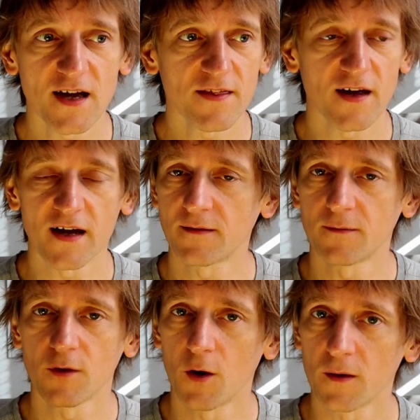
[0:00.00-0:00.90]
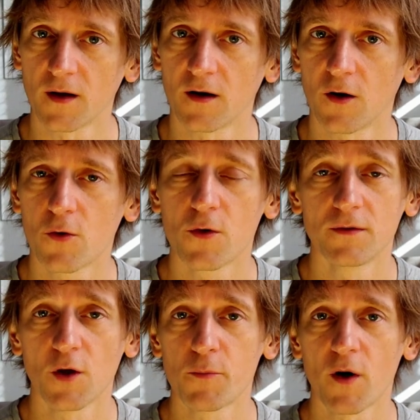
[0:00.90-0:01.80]
said that uh, oh,
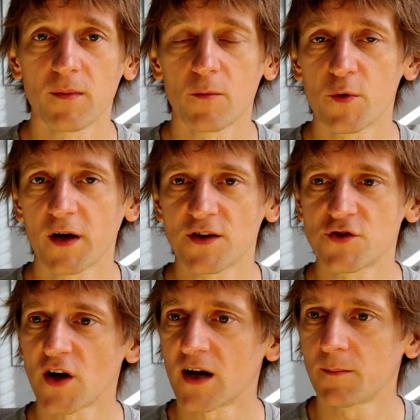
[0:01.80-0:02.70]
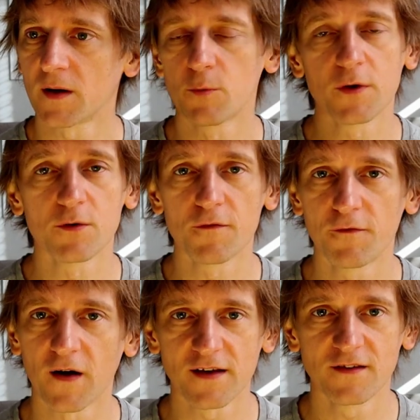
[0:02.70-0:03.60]
no problem, we can chat, but we couldn't
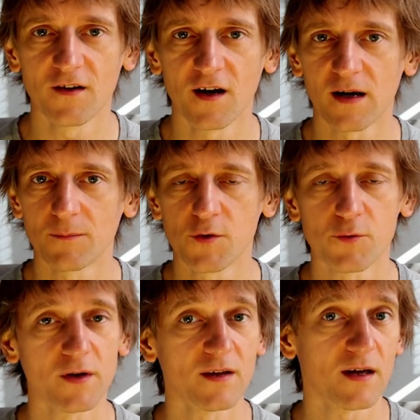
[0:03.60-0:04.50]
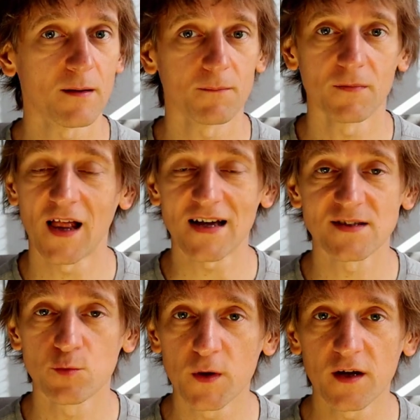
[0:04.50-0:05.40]
find time during the
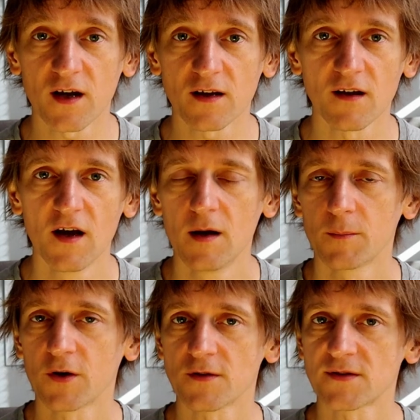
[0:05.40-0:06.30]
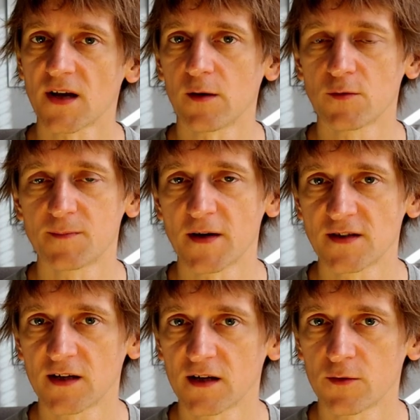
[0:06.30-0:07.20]
last weekend because I was
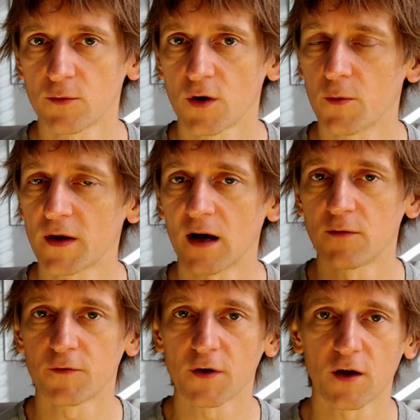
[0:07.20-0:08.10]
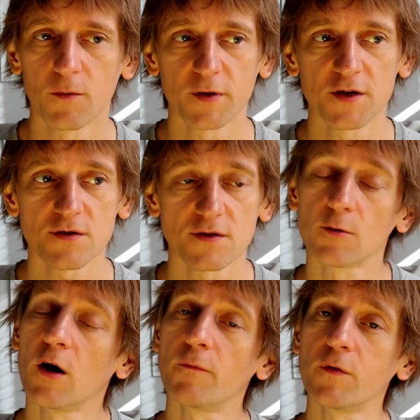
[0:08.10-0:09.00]
basically going out for the competition.
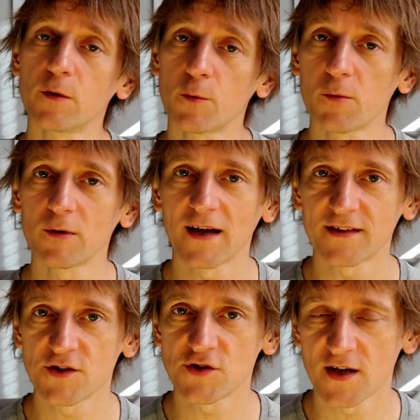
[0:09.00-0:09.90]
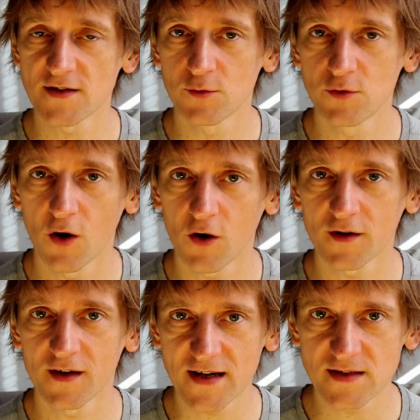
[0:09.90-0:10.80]
So hopefully we will get the chance to
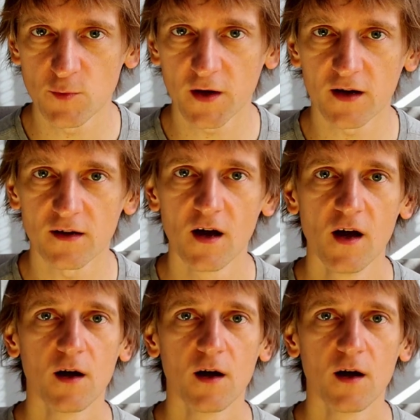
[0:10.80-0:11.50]
talk next weekend